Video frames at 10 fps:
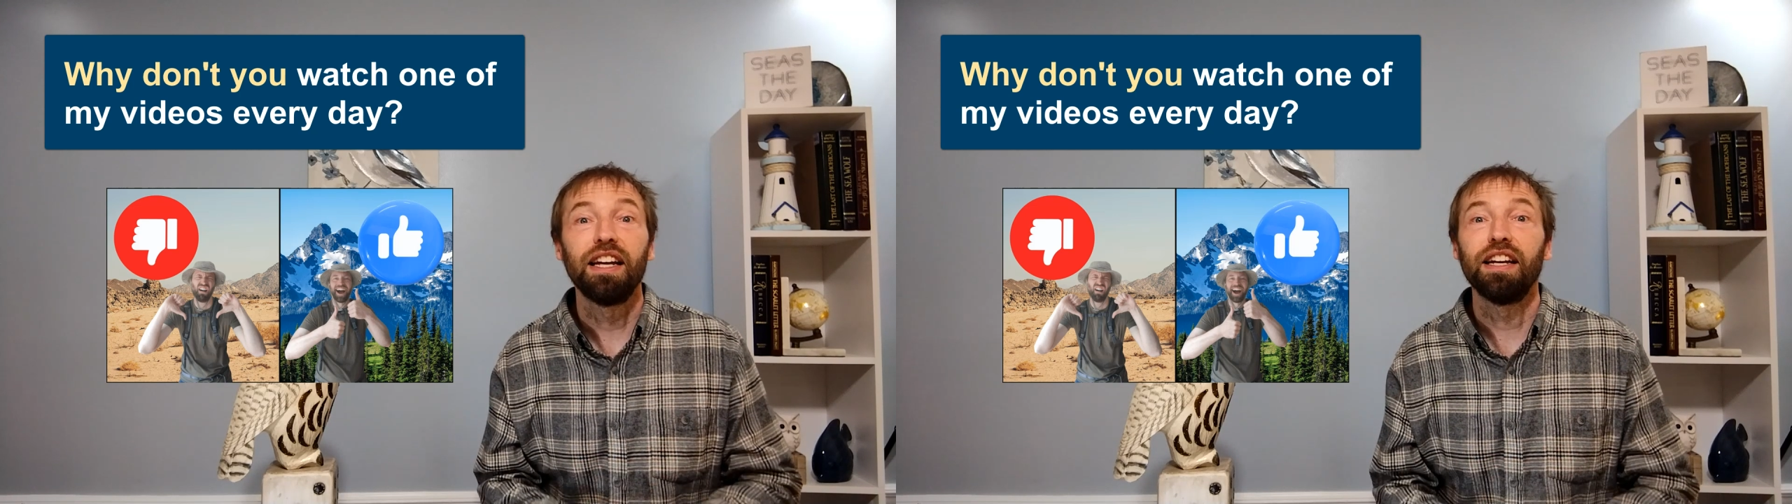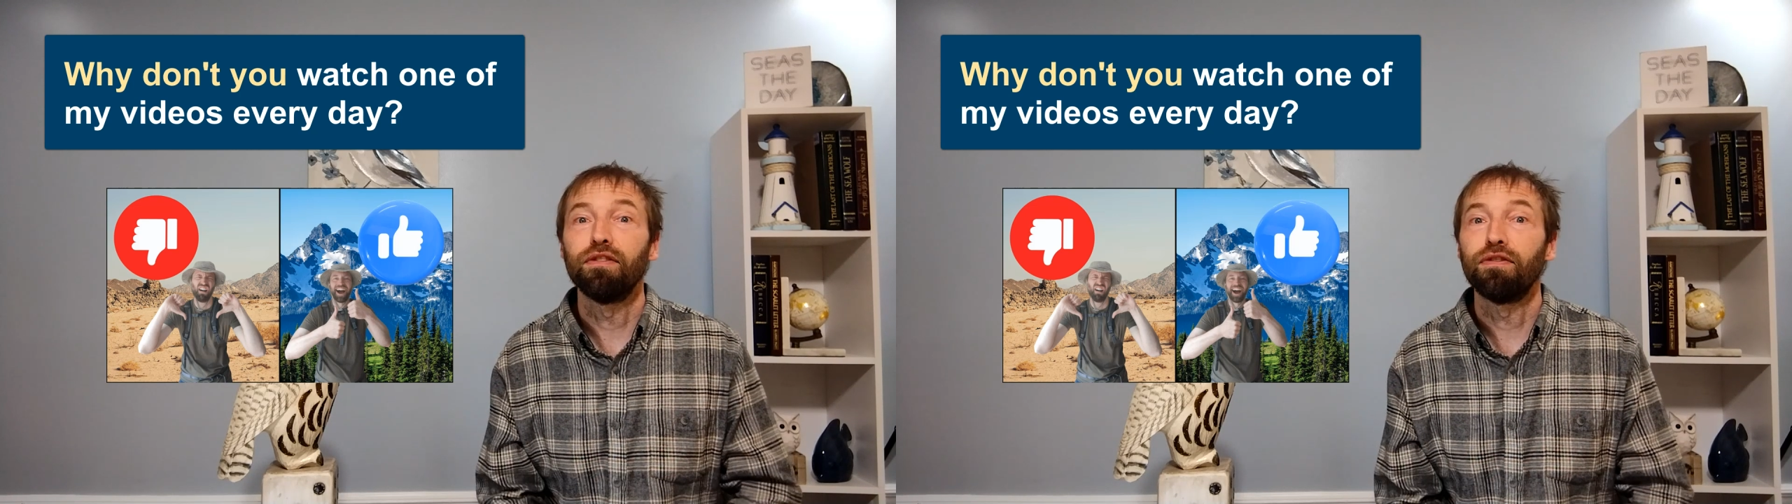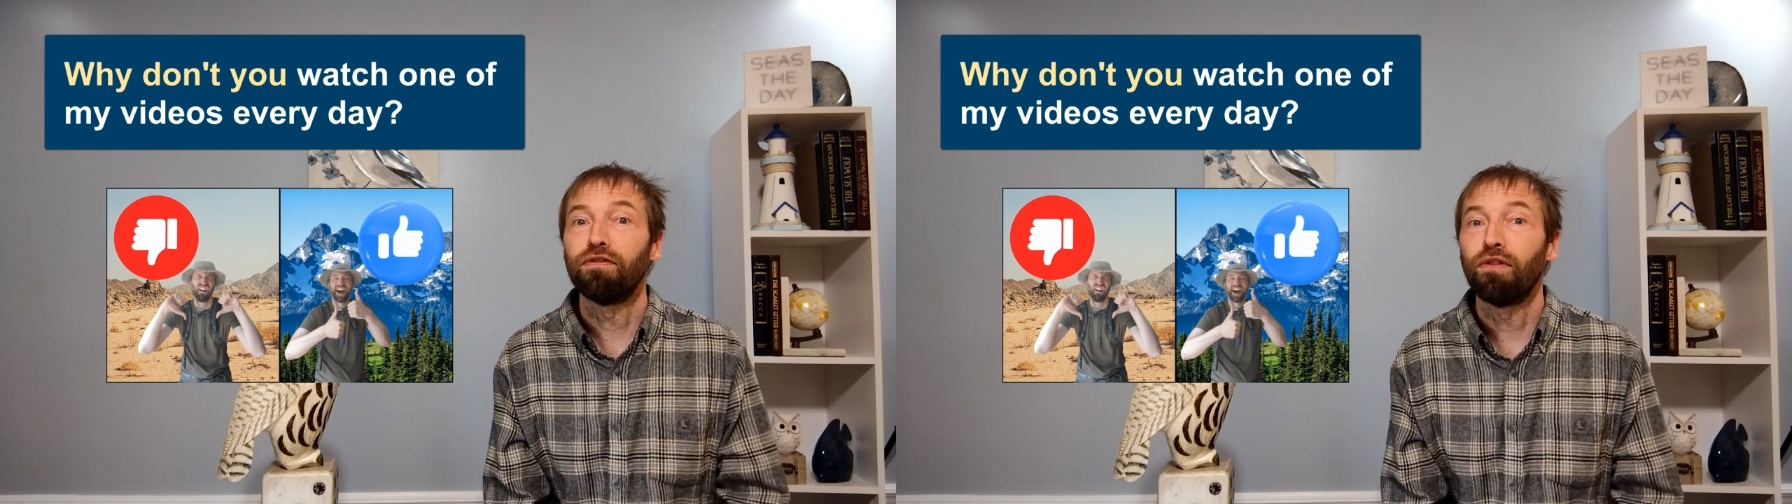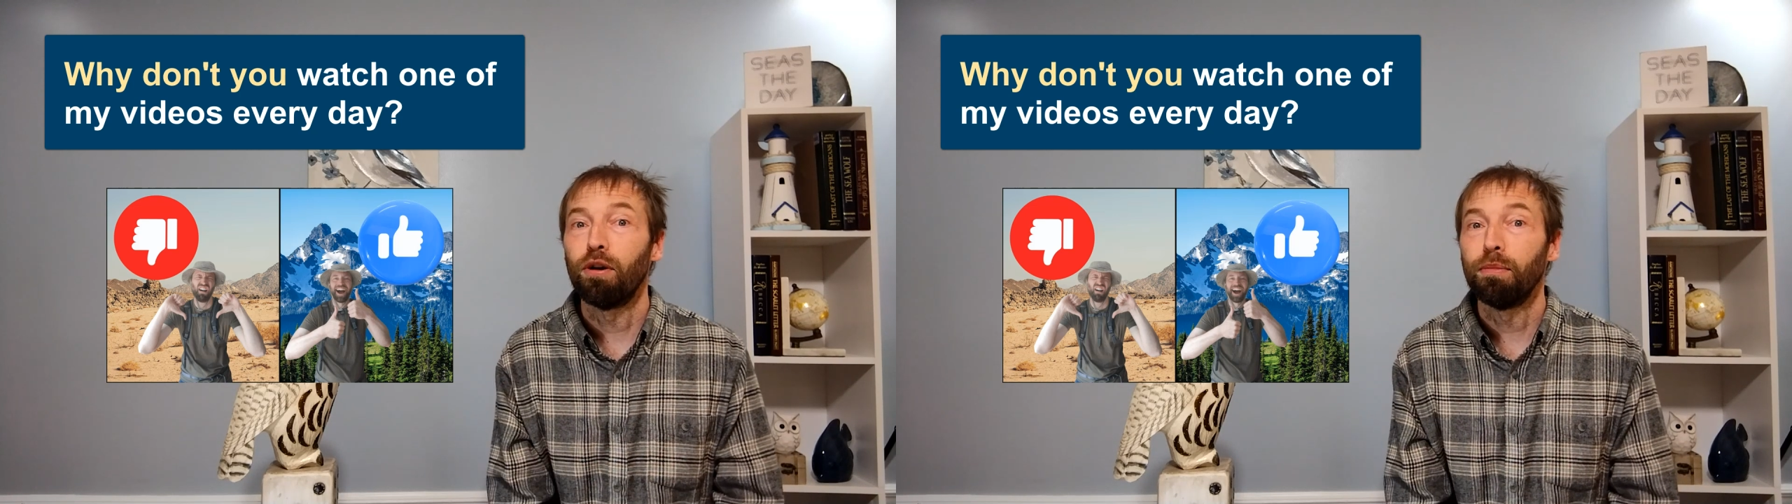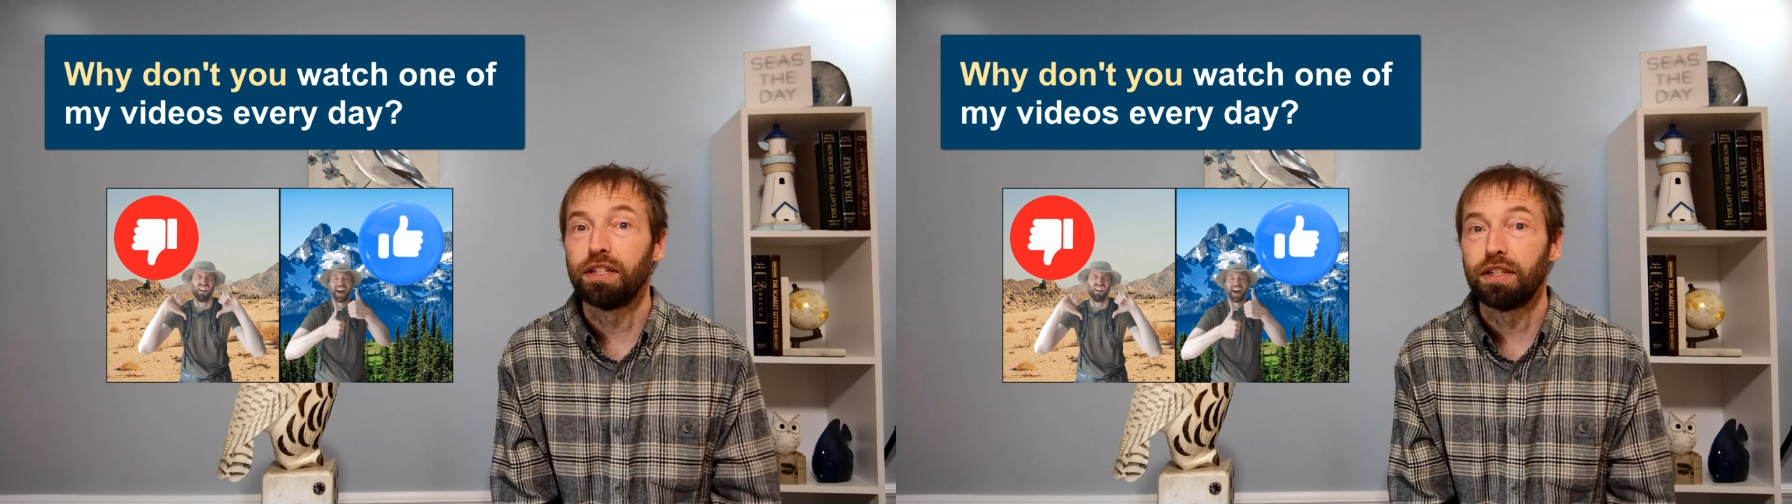
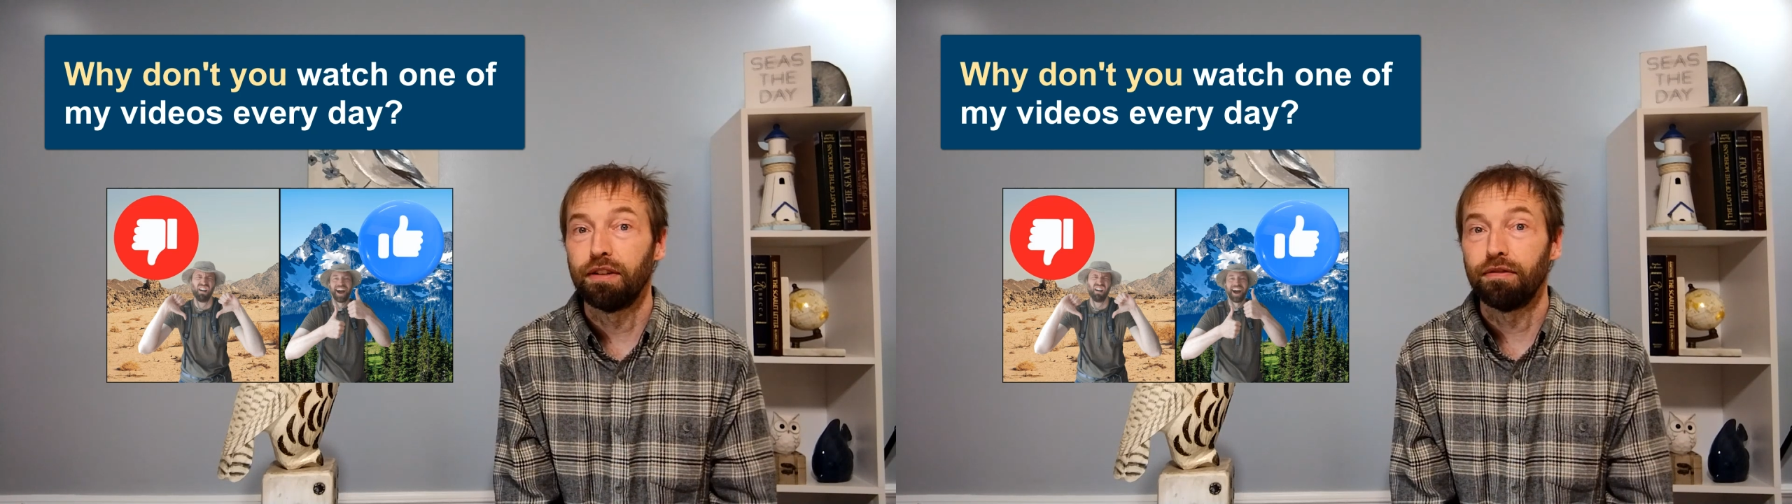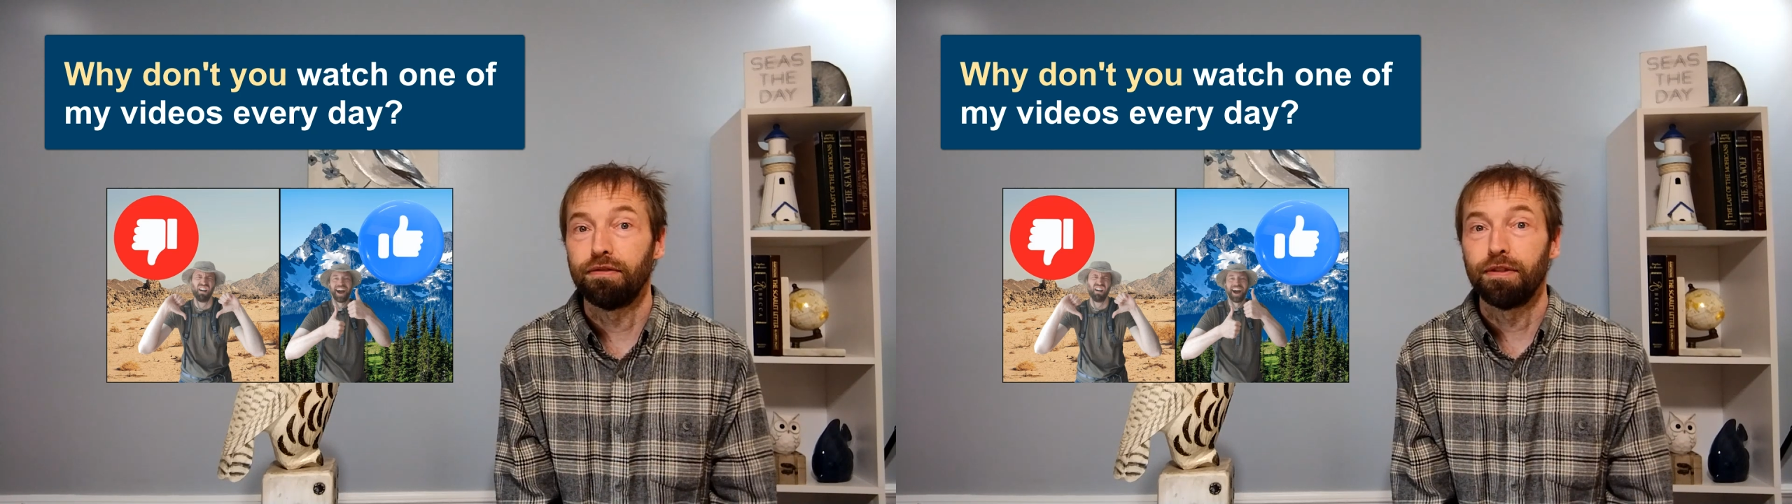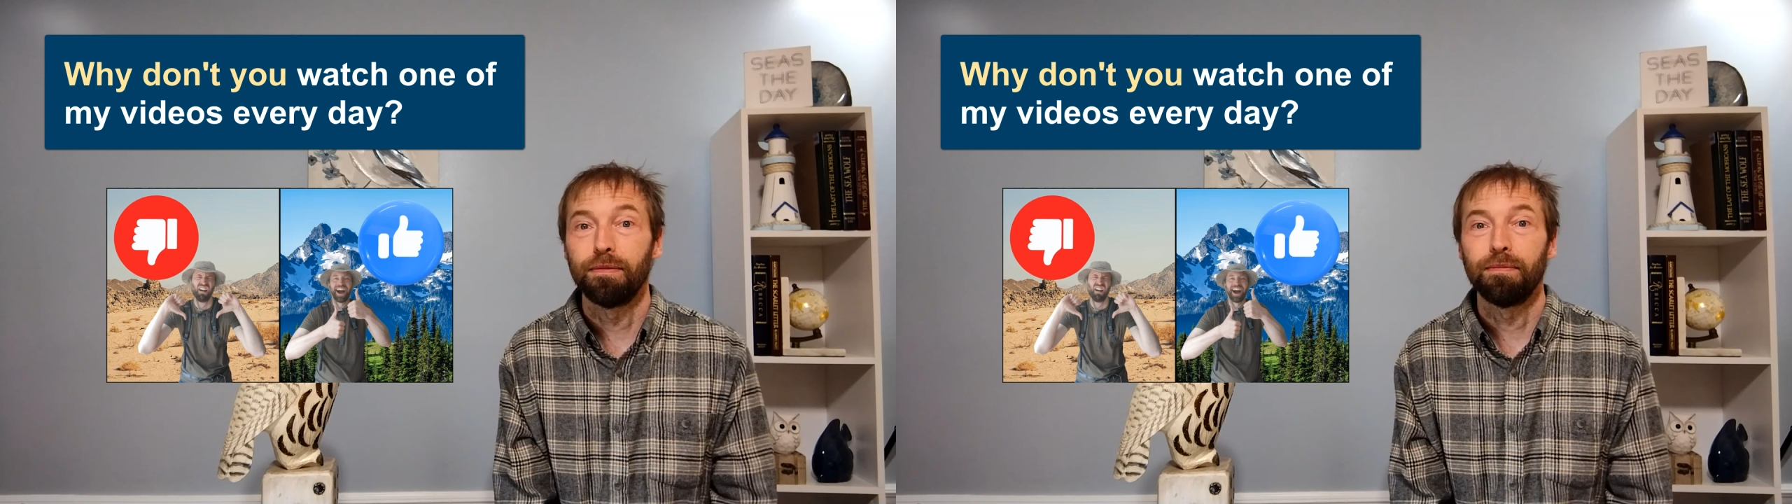informative.